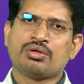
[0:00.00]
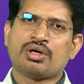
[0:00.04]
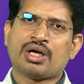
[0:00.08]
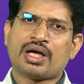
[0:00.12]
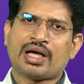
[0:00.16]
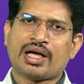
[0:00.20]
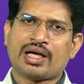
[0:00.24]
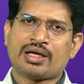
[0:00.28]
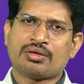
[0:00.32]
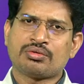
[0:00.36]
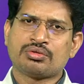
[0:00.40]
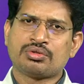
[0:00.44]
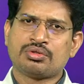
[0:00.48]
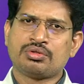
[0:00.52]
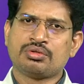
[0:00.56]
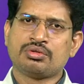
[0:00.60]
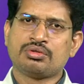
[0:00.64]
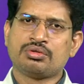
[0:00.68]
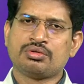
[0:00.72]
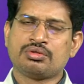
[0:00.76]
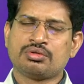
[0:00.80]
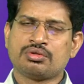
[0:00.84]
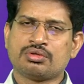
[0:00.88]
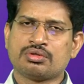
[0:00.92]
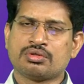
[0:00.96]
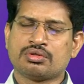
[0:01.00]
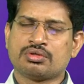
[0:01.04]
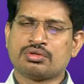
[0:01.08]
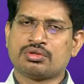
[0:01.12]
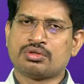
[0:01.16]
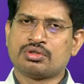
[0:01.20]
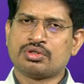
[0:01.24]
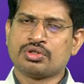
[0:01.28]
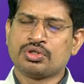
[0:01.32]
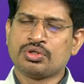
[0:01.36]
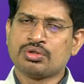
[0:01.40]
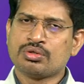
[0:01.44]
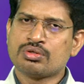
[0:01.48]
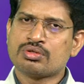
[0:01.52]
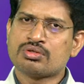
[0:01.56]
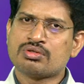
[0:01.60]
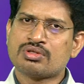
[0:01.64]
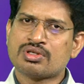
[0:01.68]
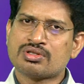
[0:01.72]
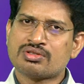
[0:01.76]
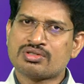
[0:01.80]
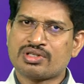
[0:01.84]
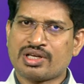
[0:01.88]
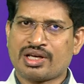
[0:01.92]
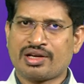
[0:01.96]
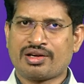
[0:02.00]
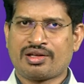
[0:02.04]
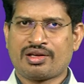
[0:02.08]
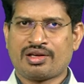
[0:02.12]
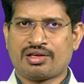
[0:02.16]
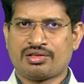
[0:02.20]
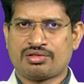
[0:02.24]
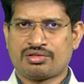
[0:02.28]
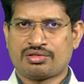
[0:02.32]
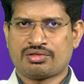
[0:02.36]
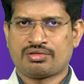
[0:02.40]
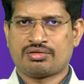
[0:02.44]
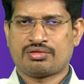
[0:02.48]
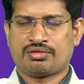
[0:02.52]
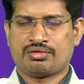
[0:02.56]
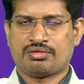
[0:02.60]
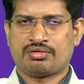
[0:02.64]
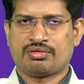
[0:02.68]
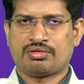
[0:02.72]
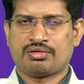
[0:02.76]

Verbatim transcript: have to use the staircase